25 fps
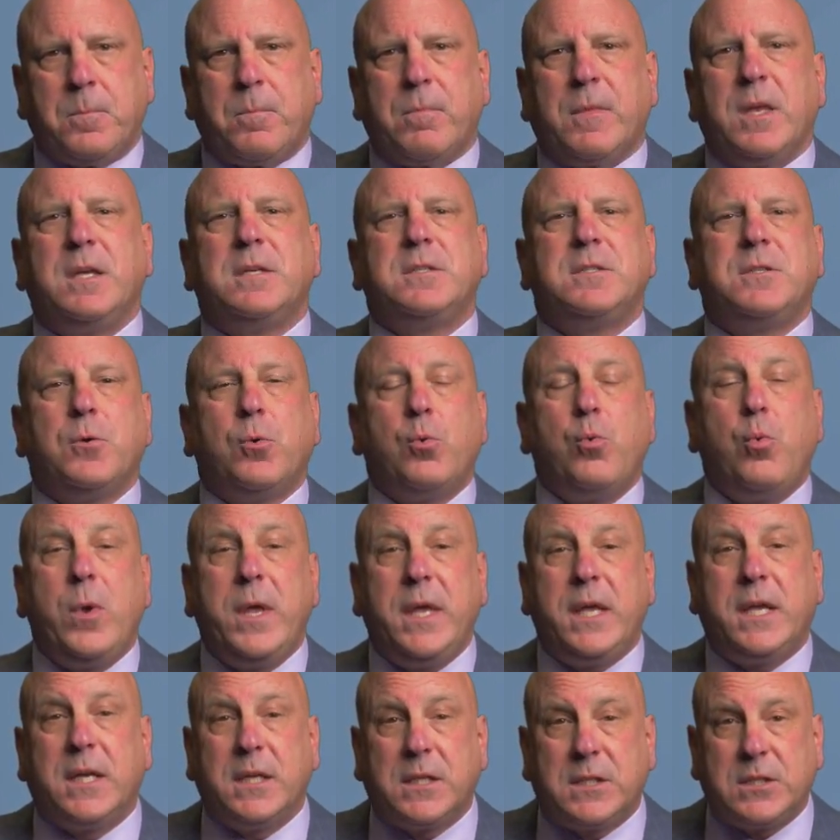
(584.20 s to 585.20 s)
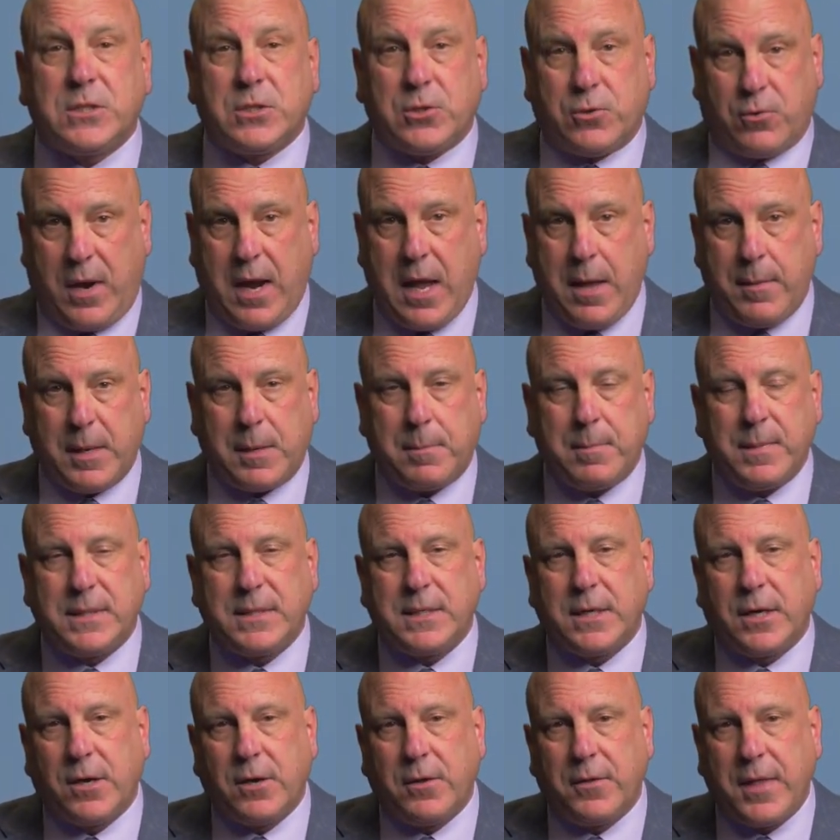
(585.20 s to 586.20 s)
is the weakest ceramic
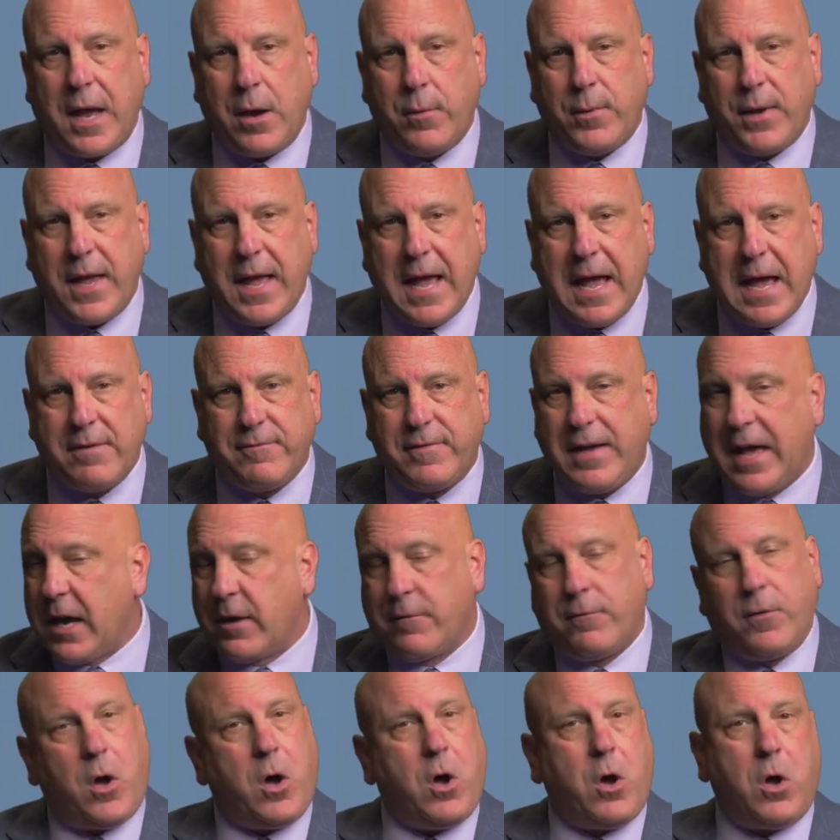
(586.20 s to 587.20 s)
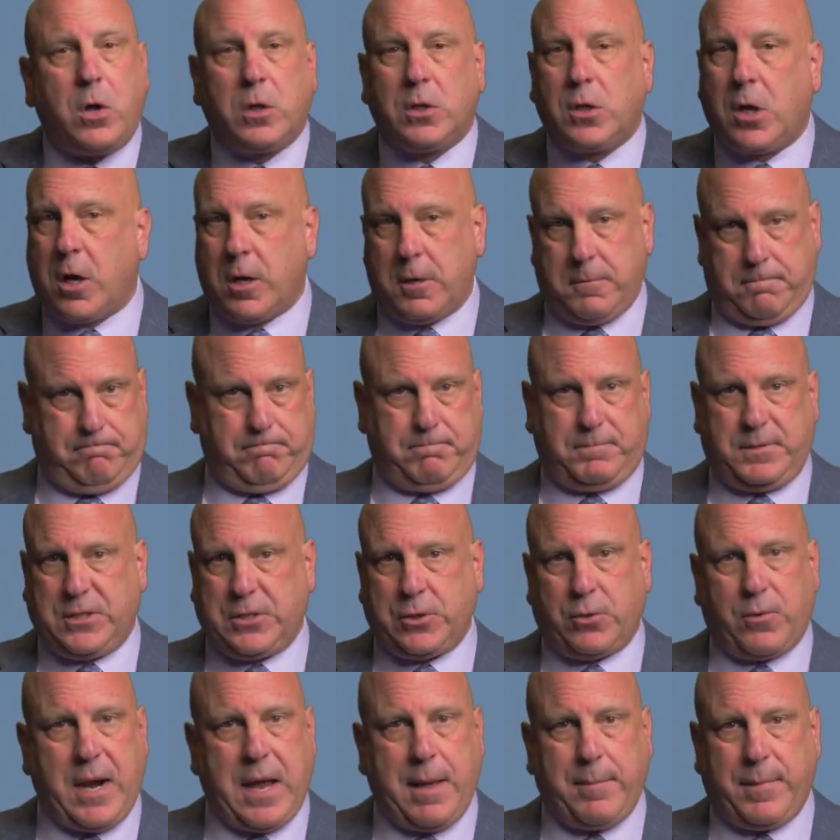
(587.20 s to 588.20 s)
material that we have out of all our
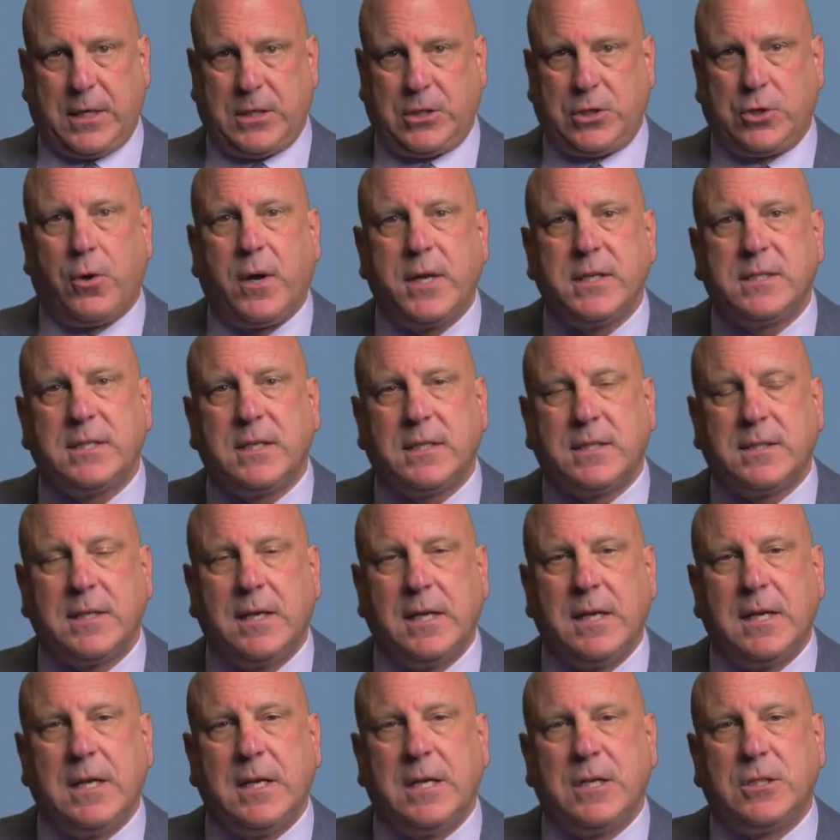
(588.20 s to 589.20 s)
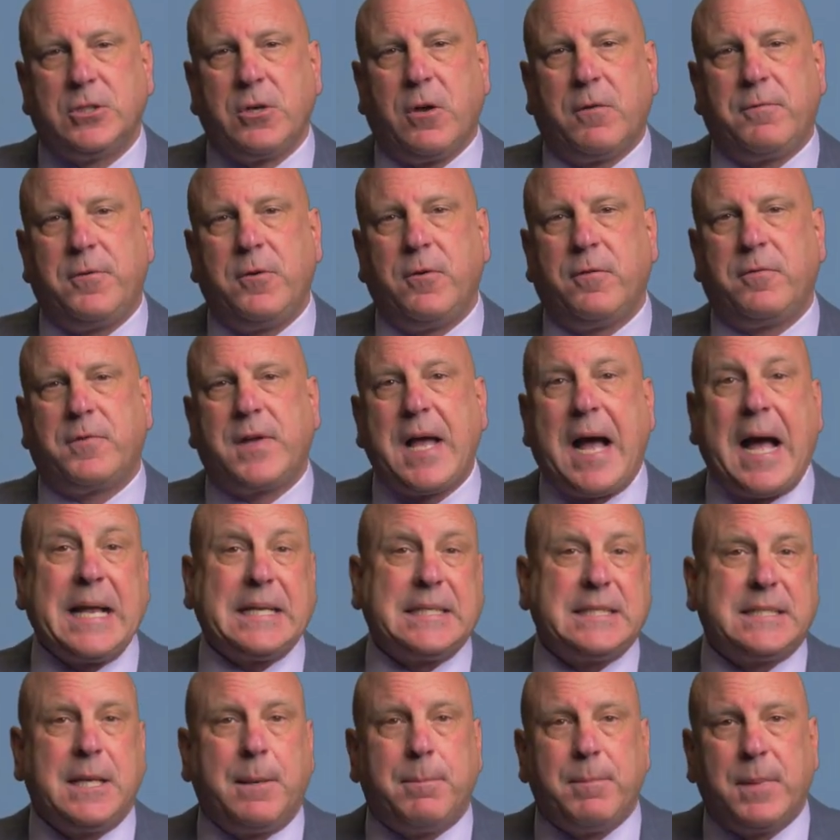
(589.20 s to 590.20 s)
ceramic choices. So if you've
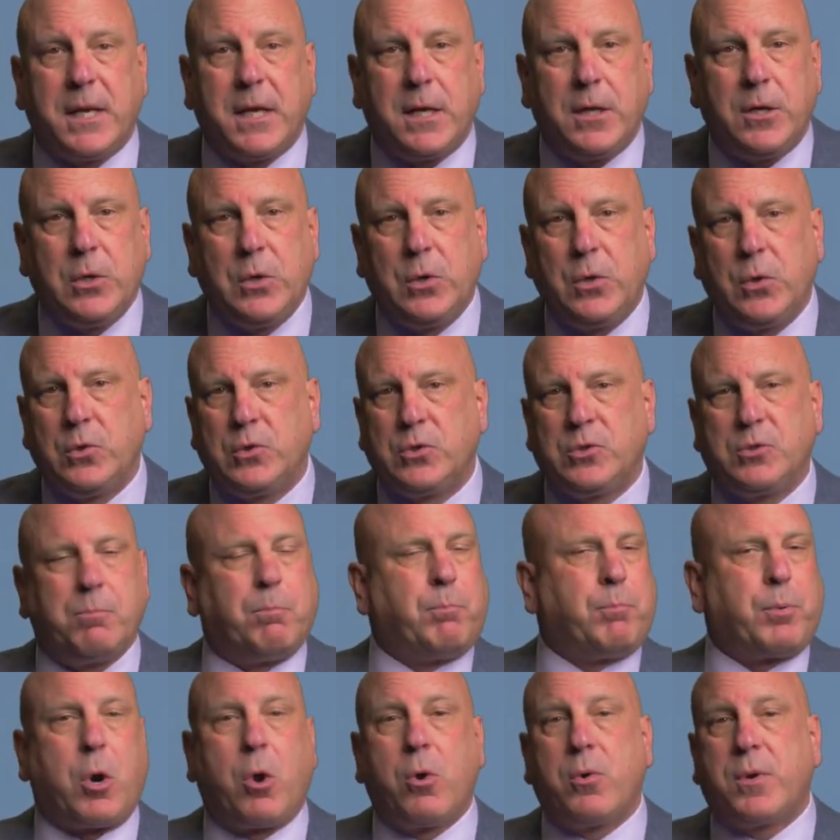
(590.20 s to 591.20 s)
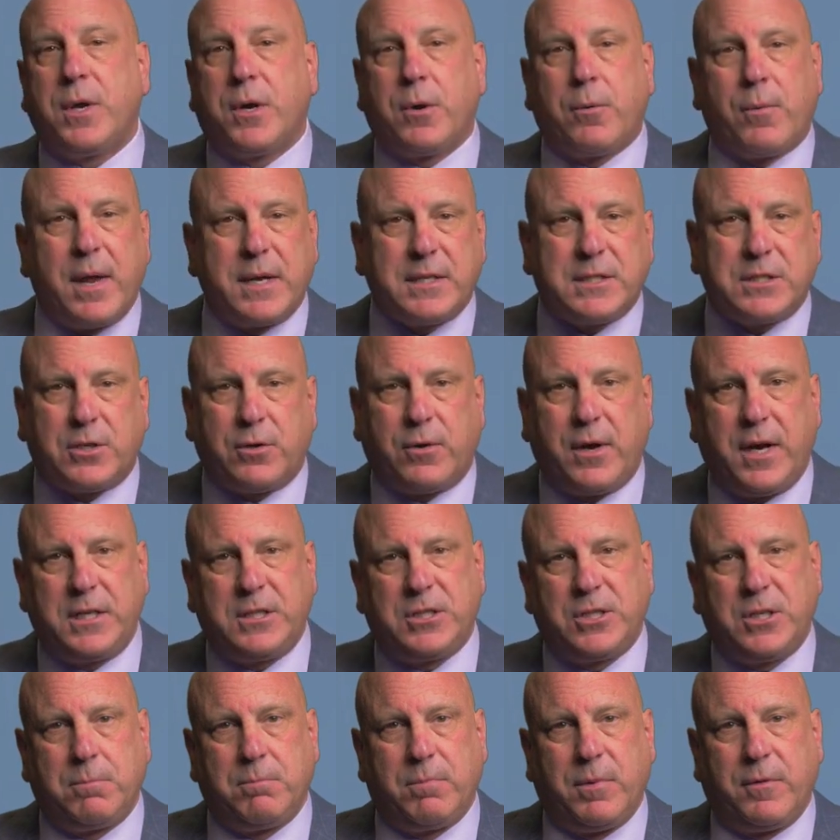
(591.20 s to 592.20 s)
got somebody who's broken a
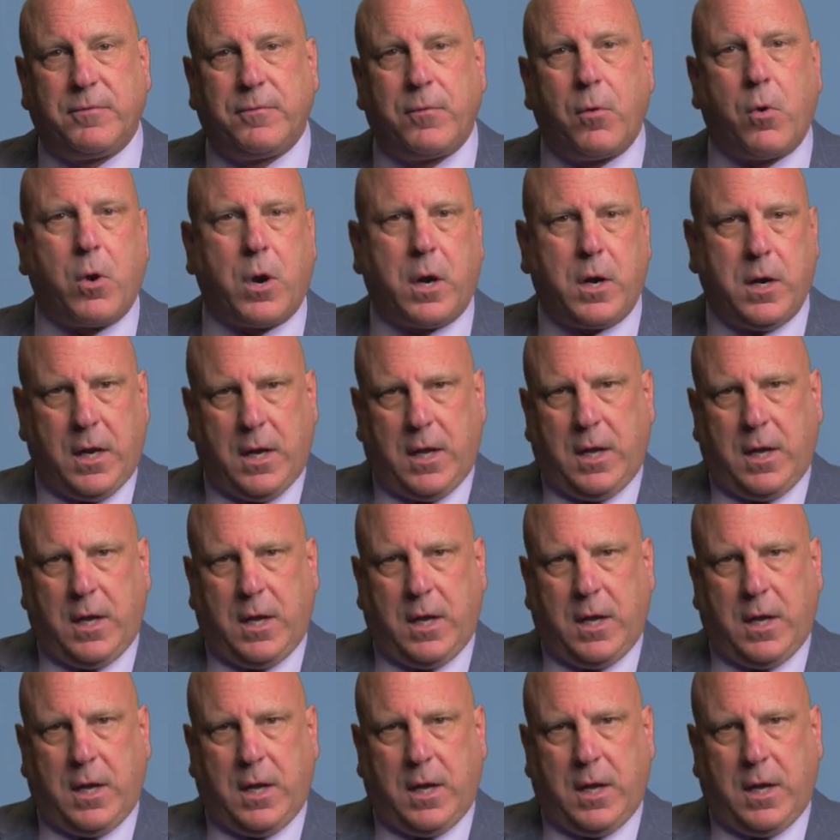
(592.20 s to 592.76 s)
restoration before